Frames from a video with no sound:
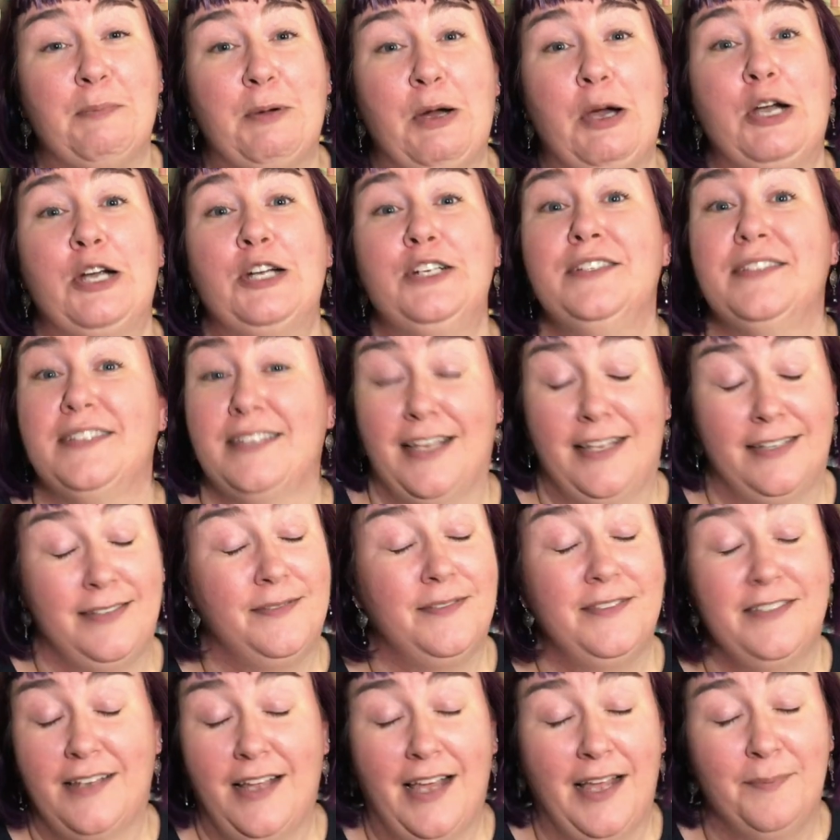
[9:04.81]
Mars.
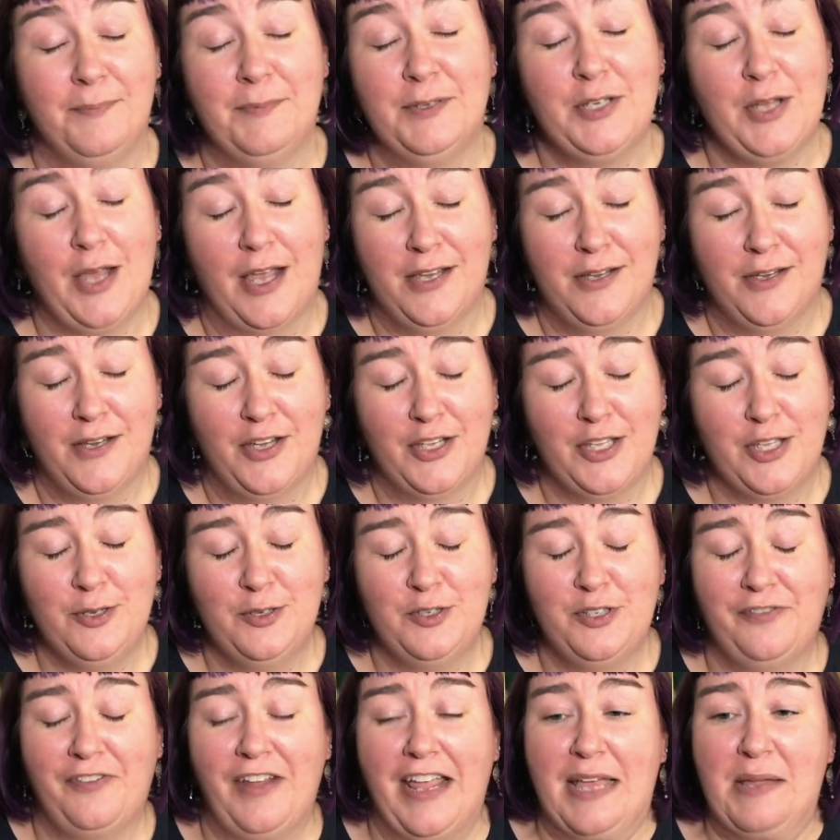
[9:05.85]
I'm a
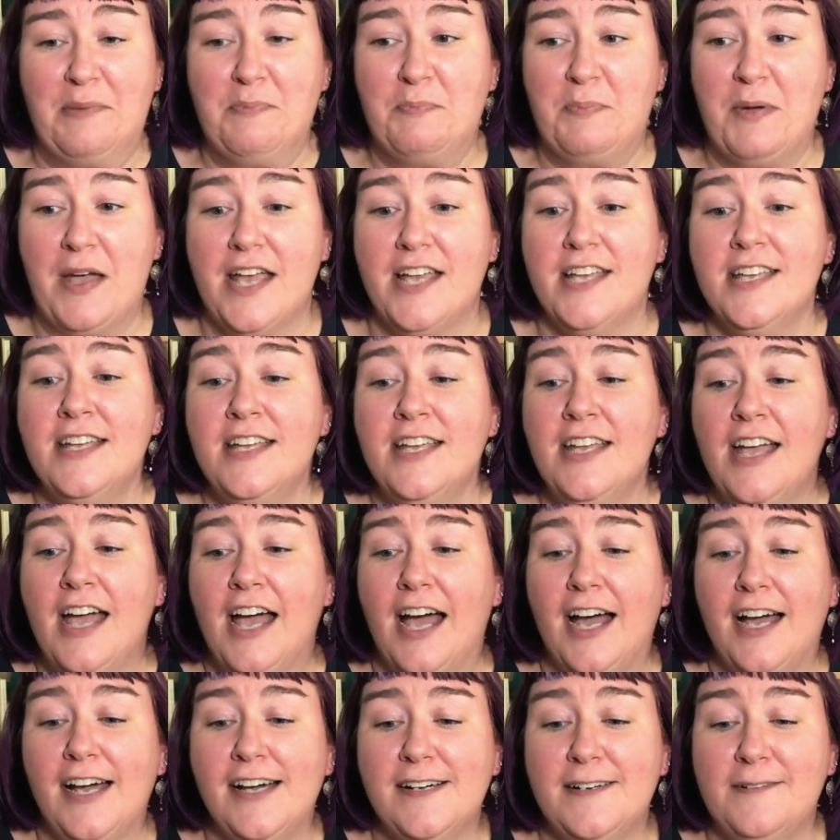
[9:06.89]
huge fan, but
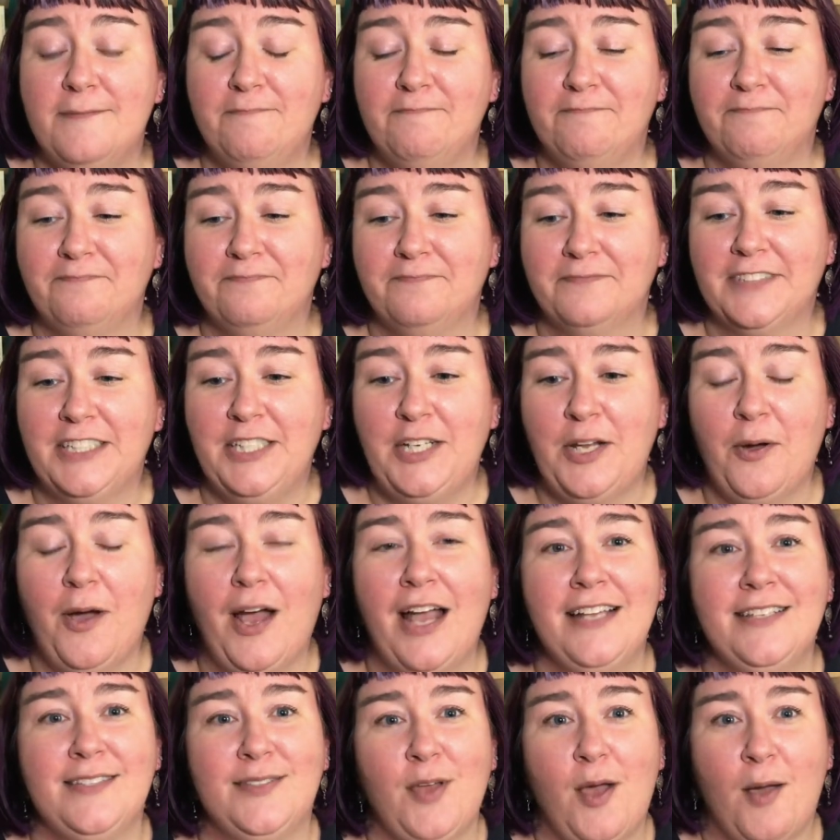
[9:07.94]
you know,
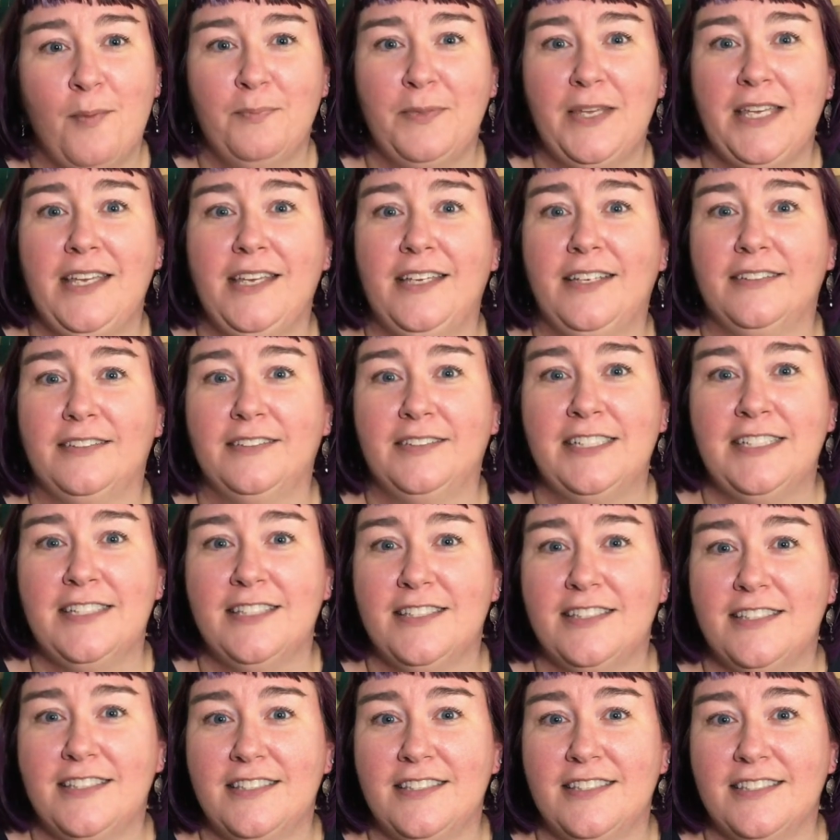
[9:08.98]
iZombie
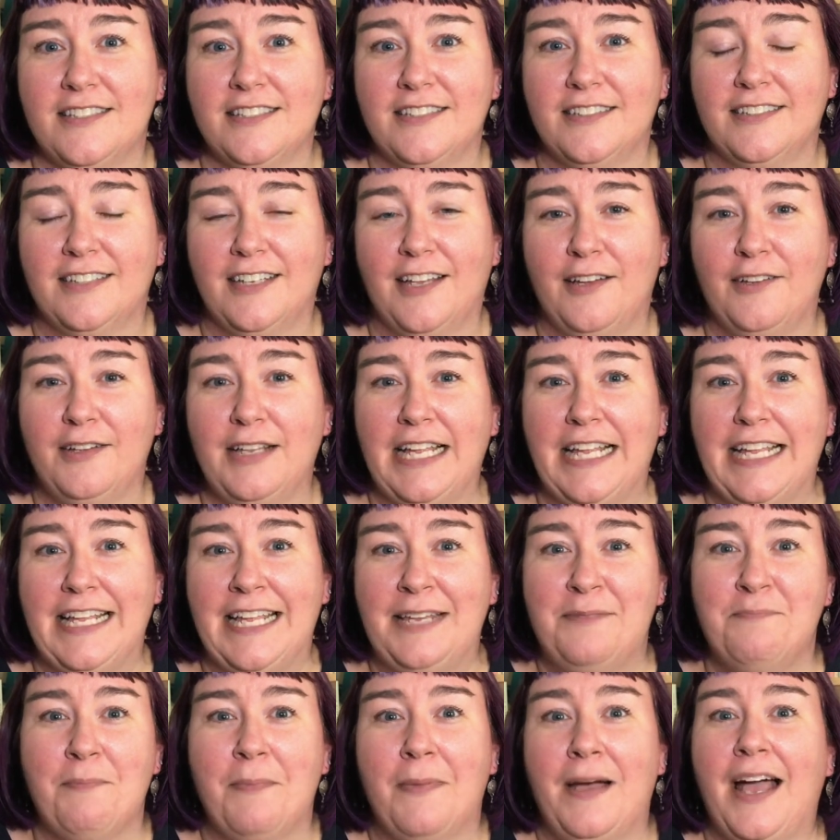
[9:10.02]
is
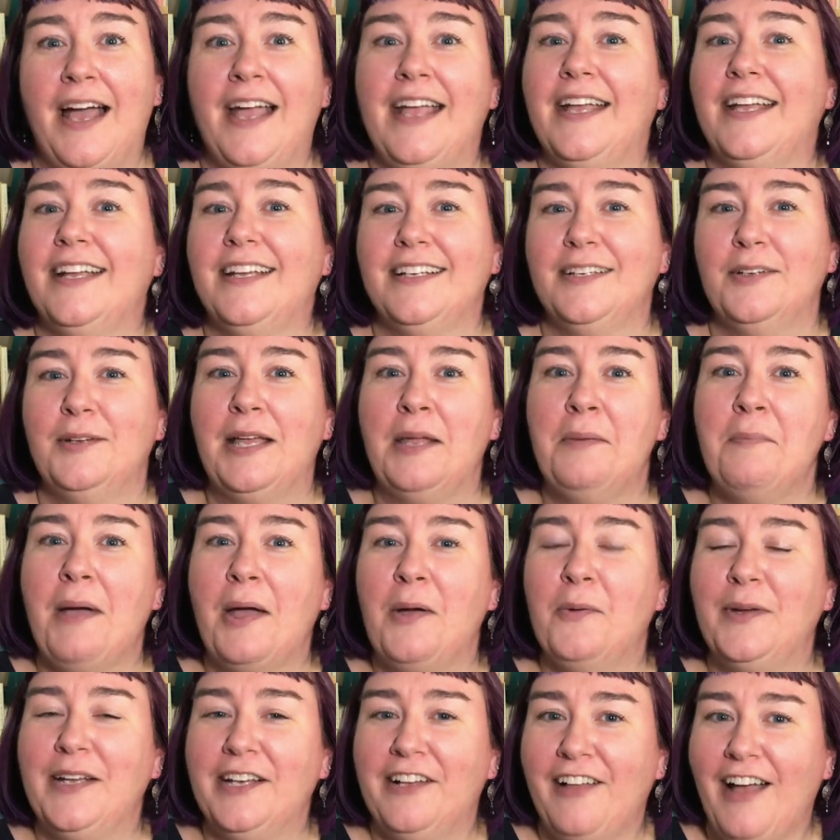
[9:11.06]
in my
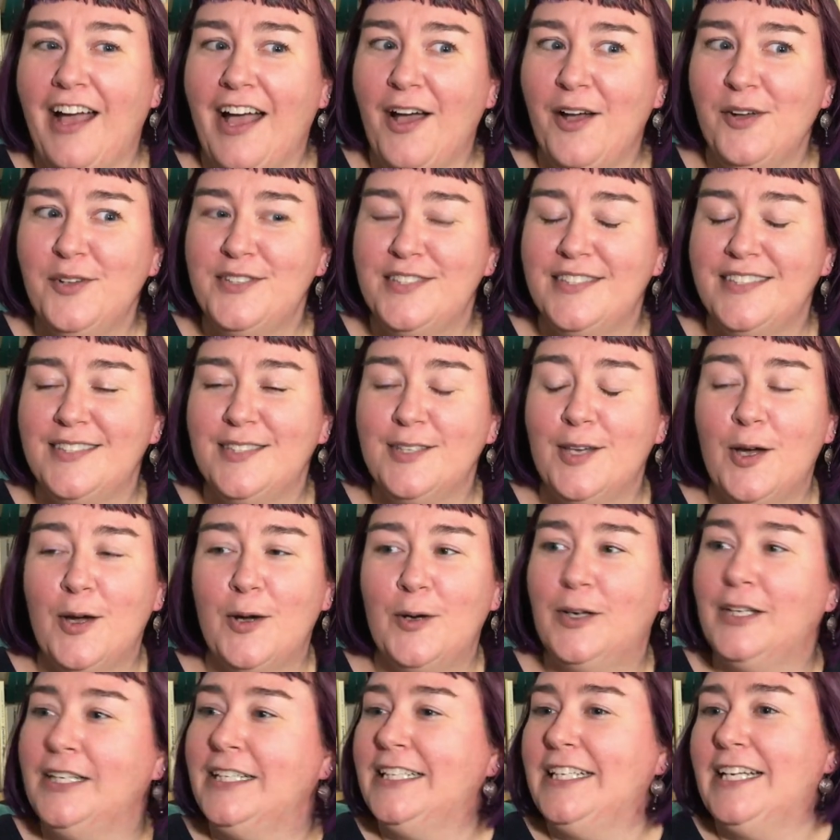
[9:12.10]
wheelhouse.
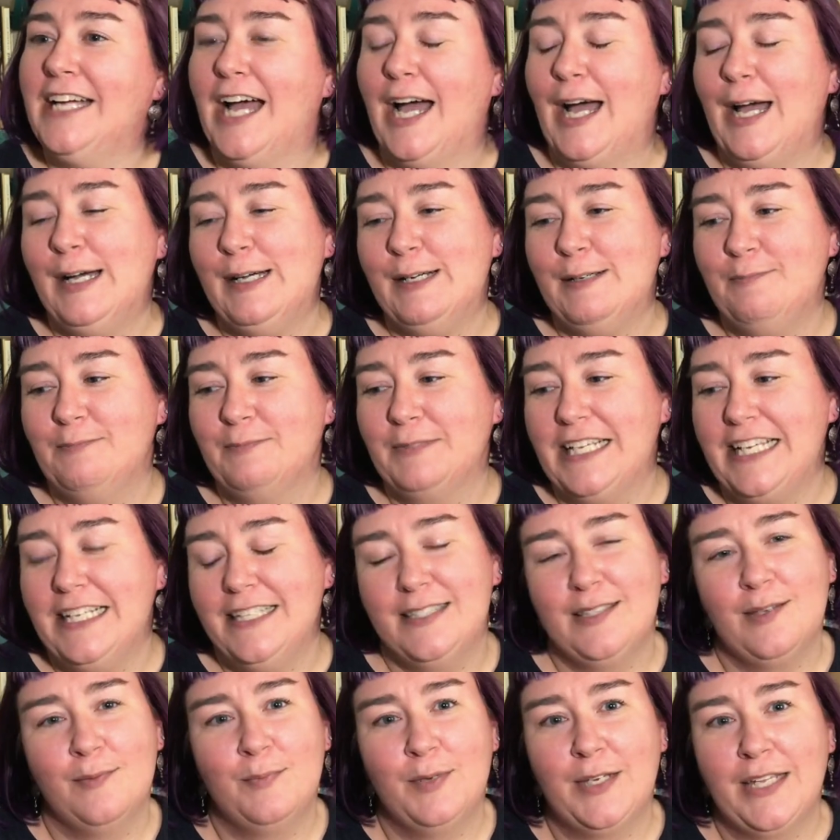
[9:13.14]
So he's
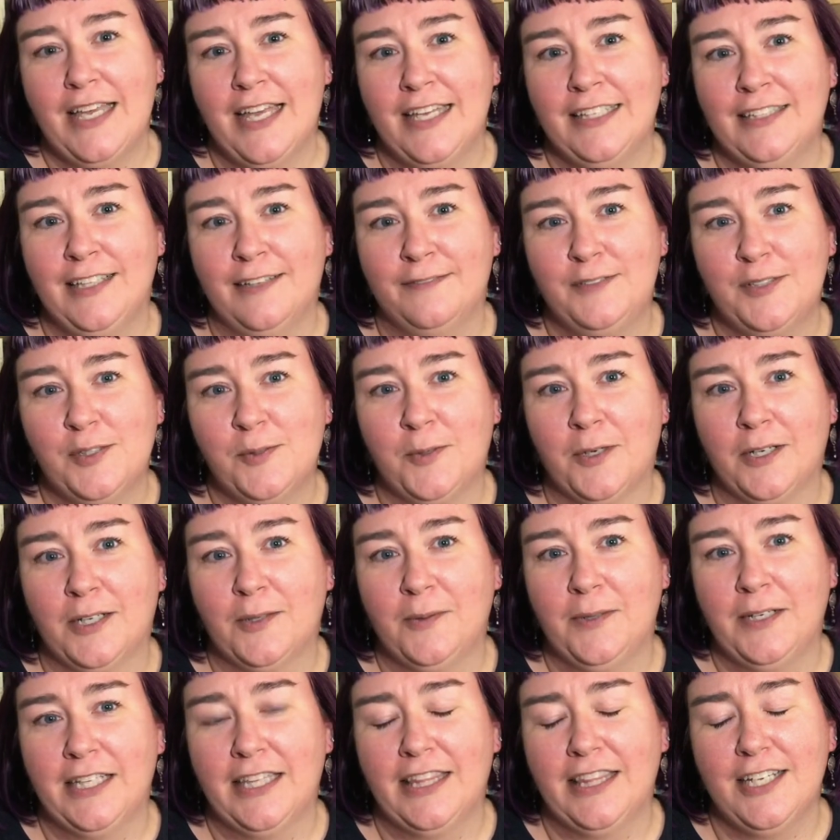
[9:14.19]
somebody I'd love to work
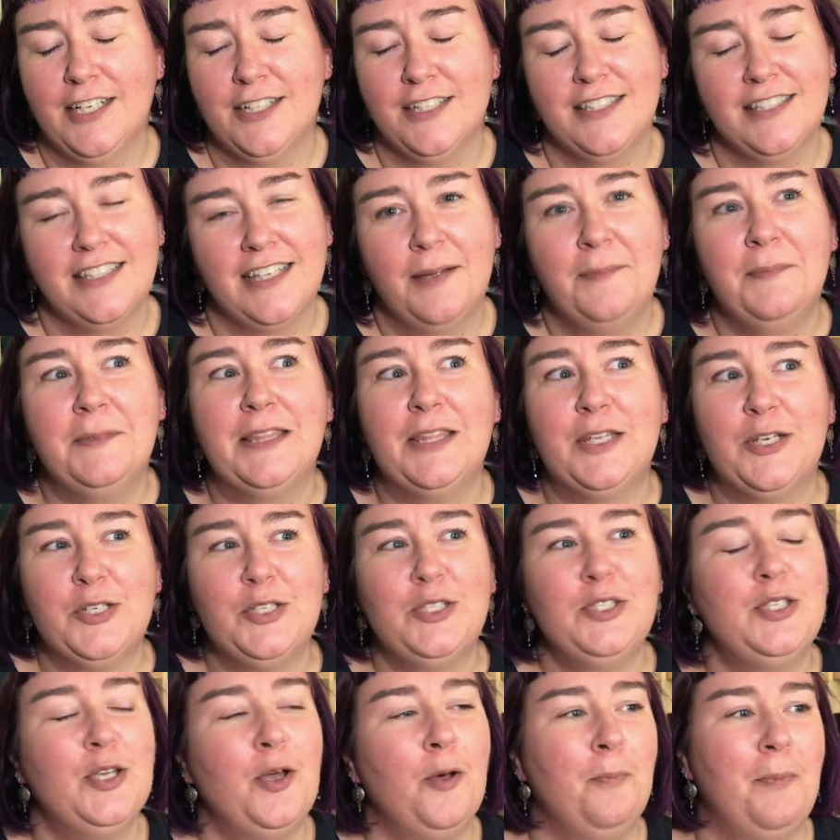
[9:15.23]
with. There's
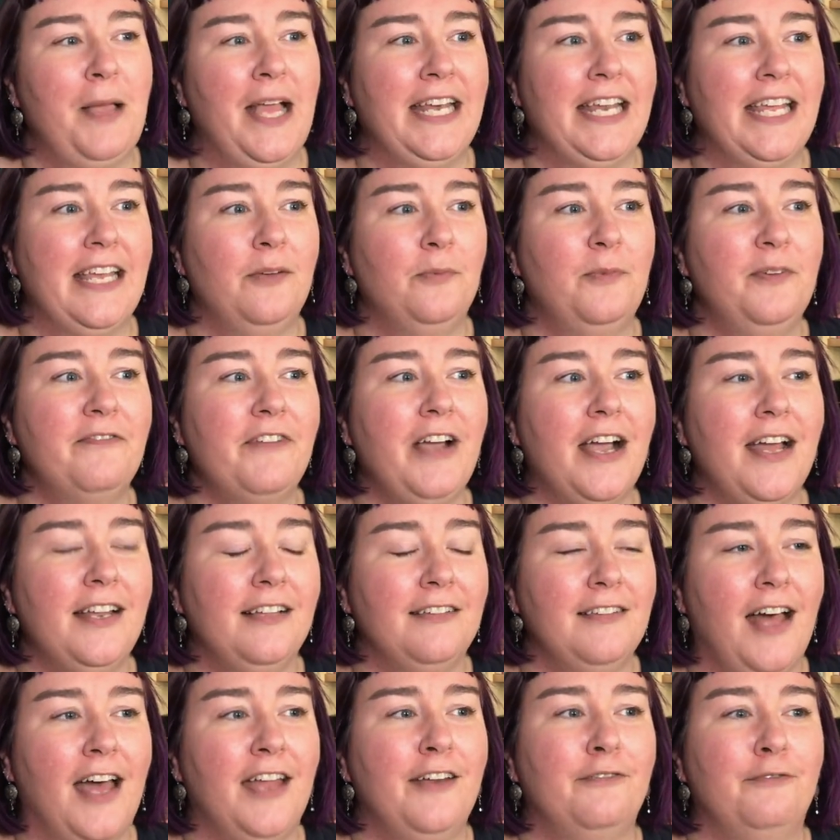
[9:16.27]
so many. We've got a
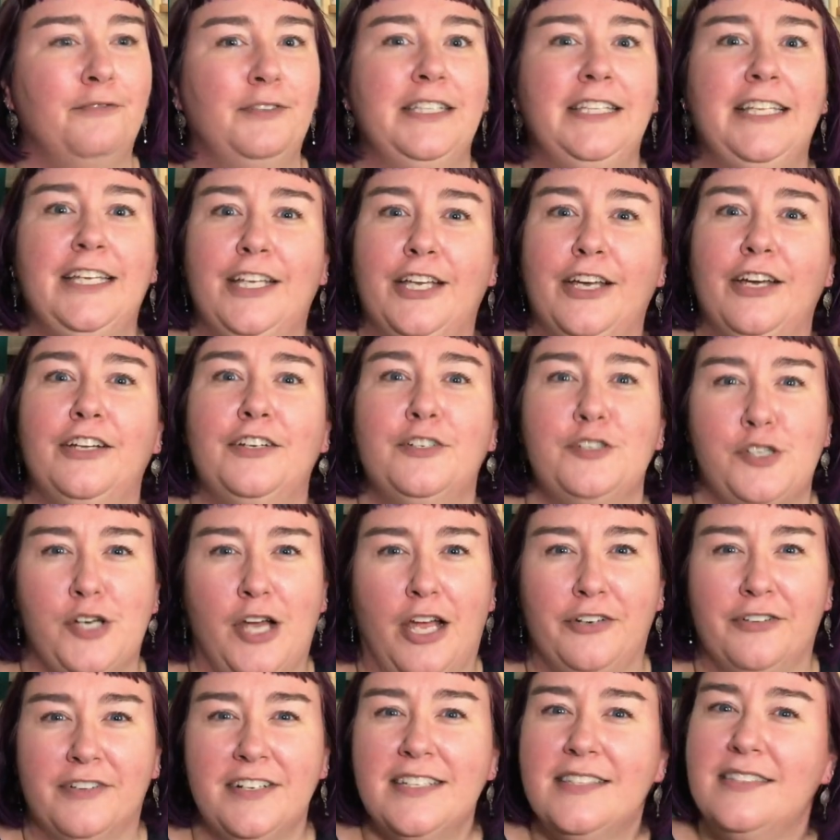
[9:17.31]
lot of really good
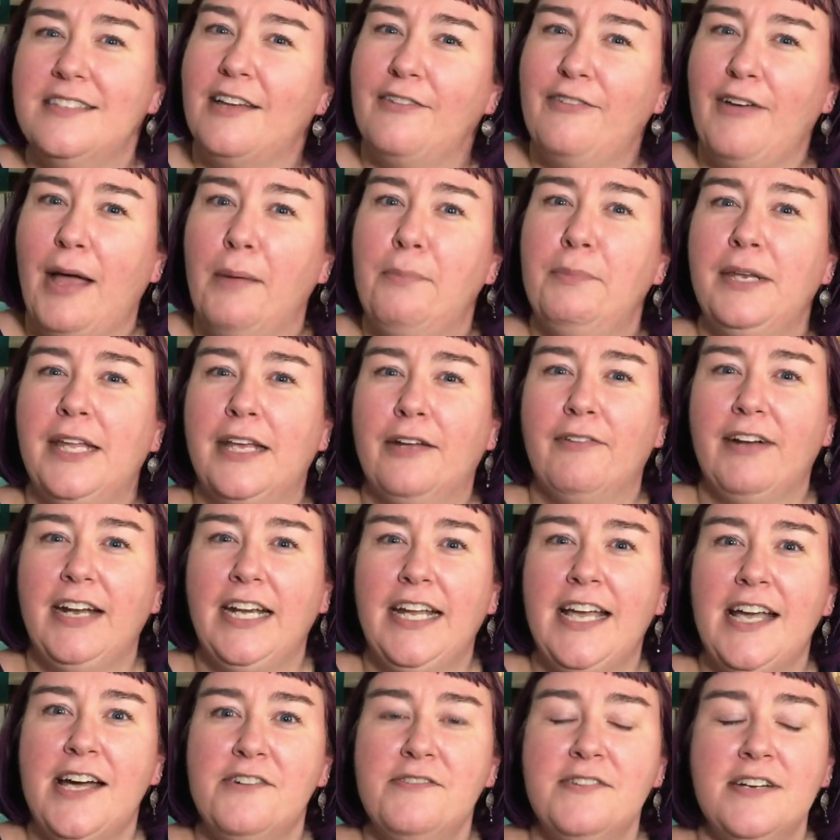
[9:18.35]
genre stuff happening right
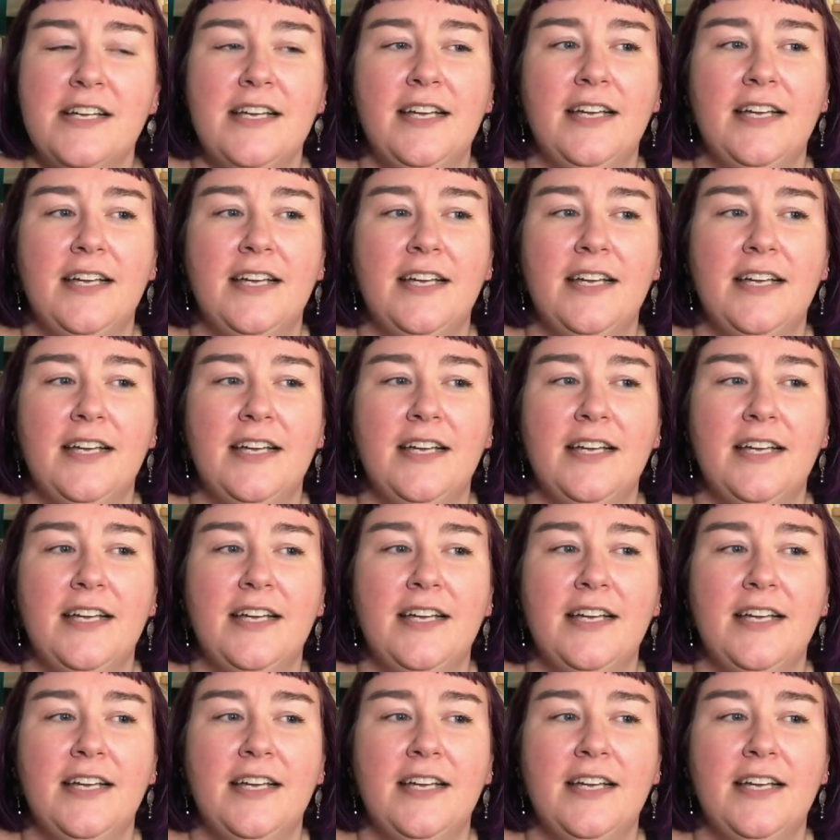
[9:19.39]
now.